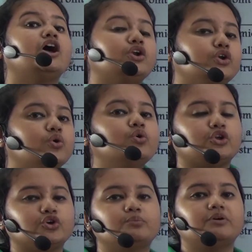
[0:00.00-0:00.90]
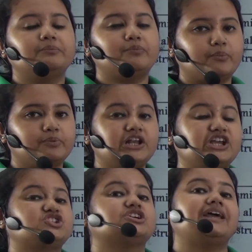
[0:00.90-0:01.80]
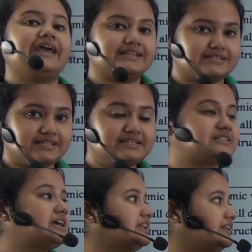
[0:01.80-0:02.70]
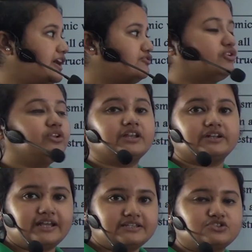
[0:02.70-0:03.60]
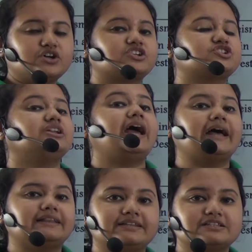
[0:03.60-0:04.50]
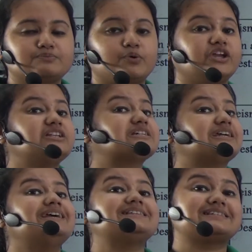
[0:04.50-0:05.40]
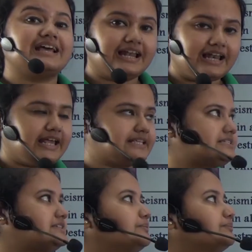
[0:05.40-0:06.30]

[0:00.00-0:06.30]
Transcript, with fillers: no human population exists, therefore the destruction at this point is less